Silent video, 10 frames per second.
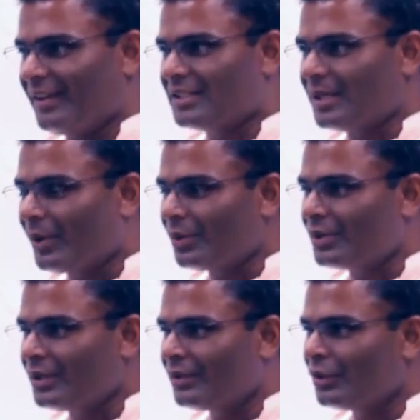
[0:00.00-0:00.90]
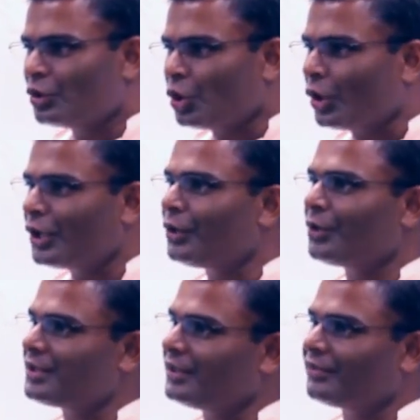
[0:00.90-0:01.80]
It's about talking to
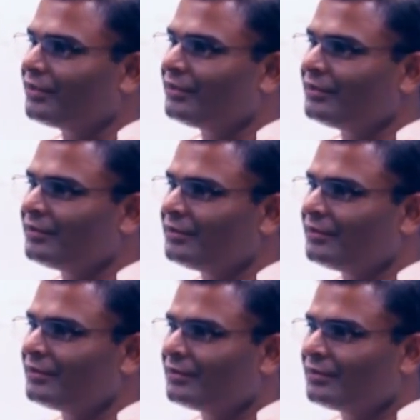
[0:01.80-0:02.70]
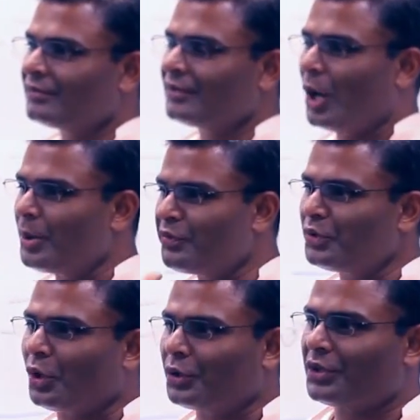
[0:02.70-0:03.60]
yourself. How would if
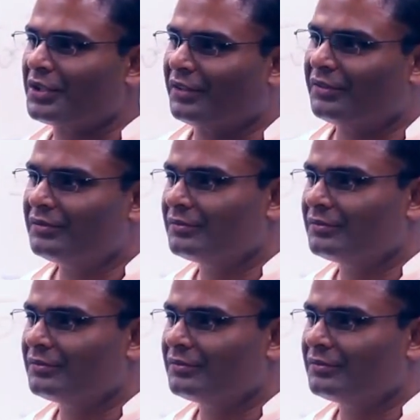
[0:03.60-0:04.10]
you talk to yourself?